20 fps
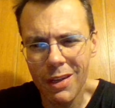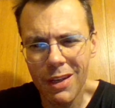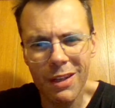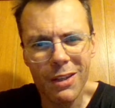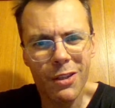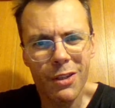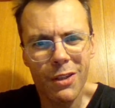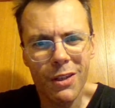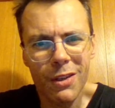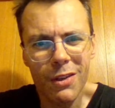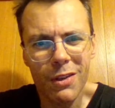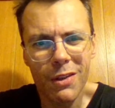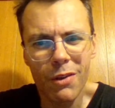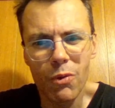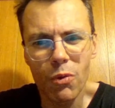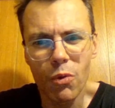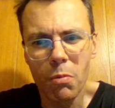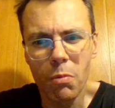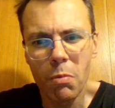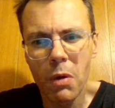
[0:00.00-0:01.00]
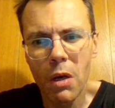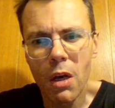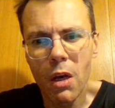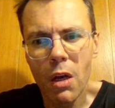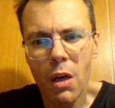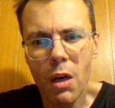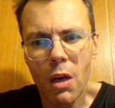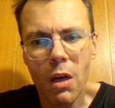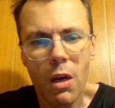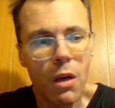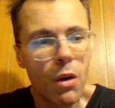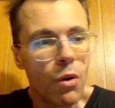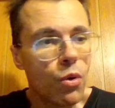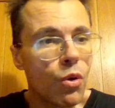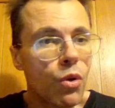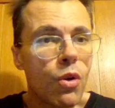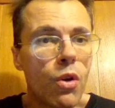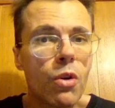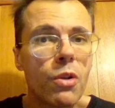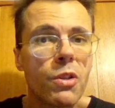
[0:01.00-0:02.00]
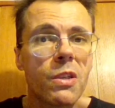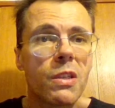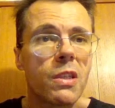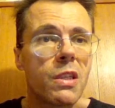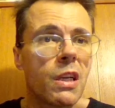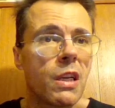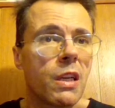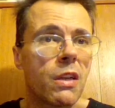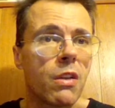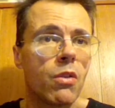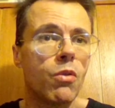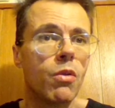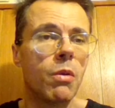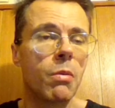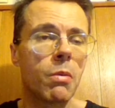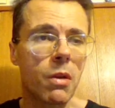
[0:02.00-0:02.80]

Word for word: inside of the room? Who goes inside of the room?